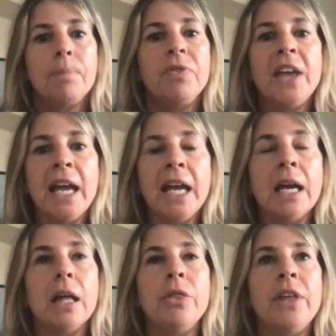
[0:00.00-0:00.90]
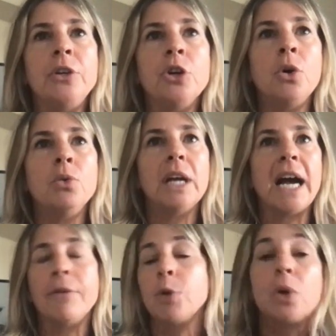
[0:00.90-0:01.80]
they they don't
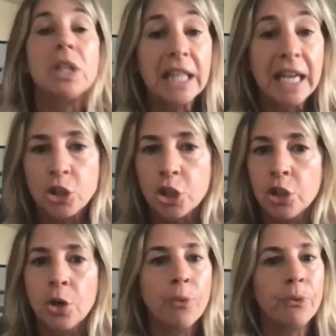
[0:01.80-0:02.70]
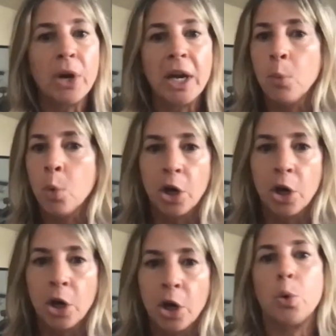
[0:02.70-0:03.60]
have a relational
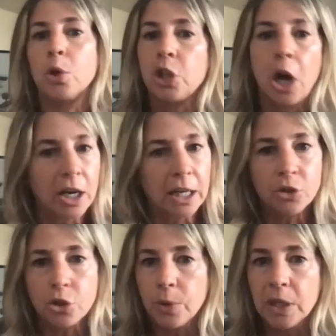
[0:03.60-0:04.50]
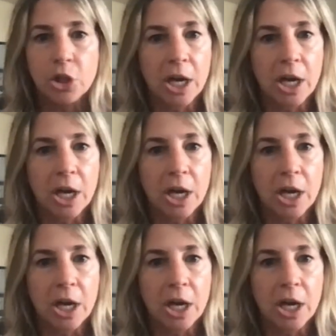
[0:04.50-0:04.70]
framework for talking to each